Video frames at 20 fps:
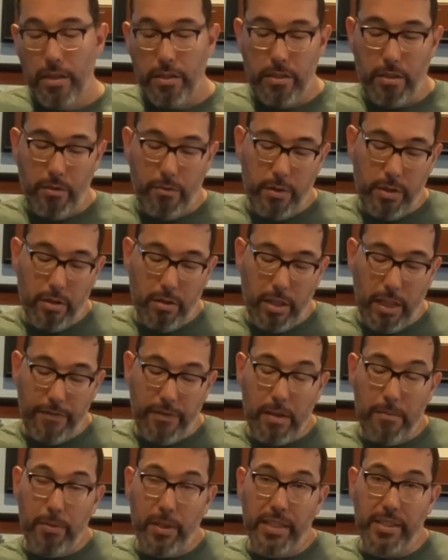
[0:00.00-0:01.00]
So when your
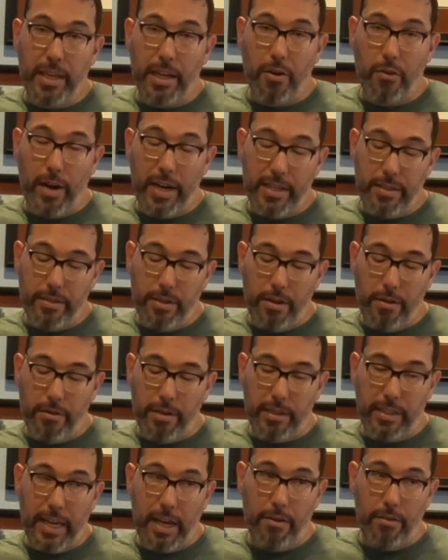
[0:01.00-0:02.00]
left hand plays that grace
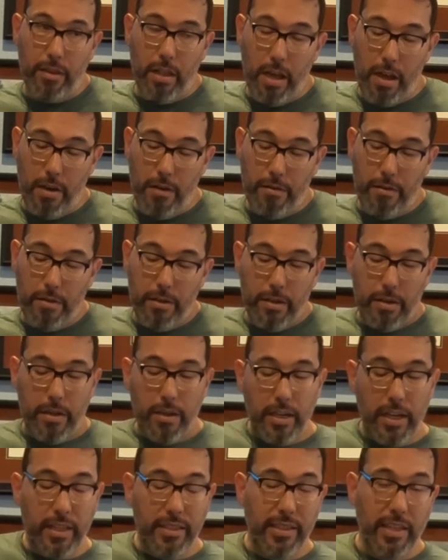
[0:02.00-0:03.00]
note down low,
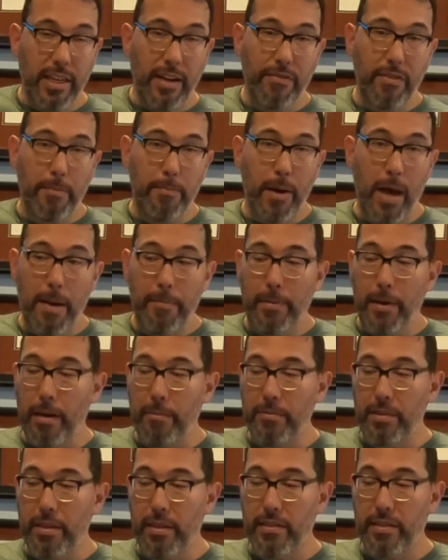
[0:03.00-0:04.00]
it's going to have to pop
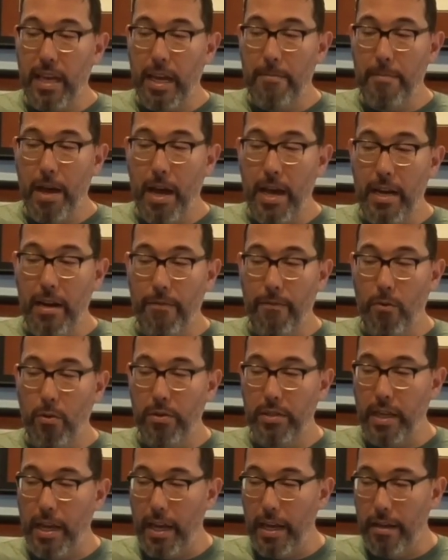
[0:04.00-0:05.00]
up to the same height at
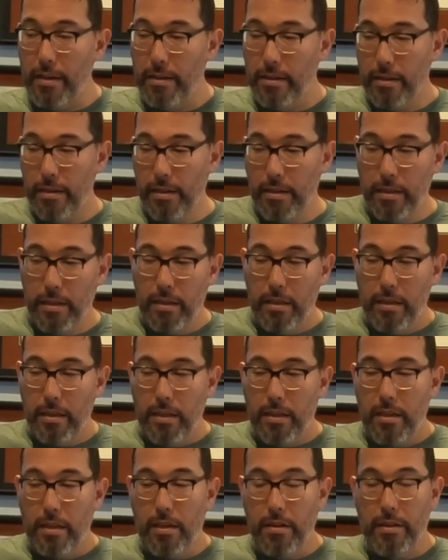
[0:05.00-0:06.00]
forte.
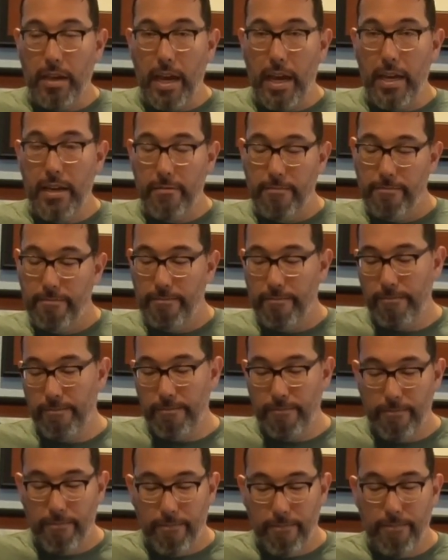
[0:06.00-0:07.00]
Okay?
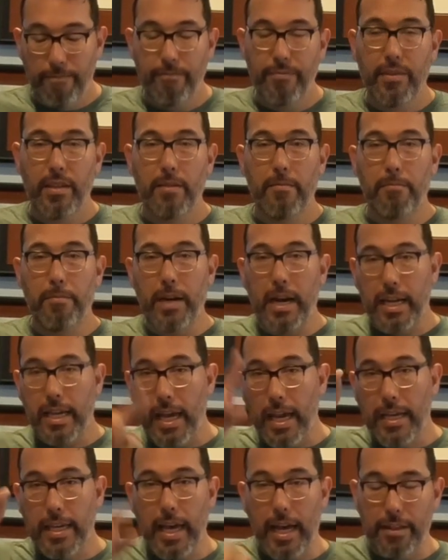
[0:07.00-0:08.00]
But
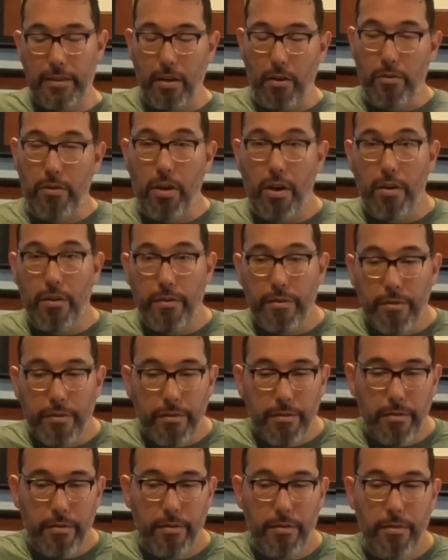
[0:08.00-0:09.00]
don't go.
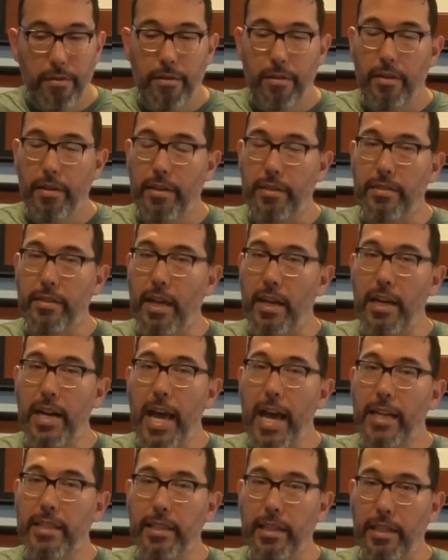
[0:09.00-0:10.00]
It's not an
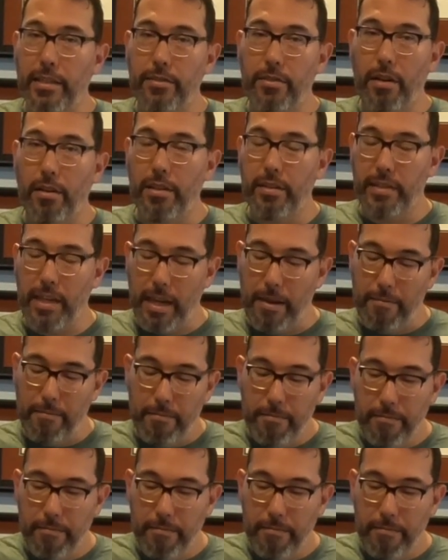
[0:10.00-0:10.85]
accent, it's all the same.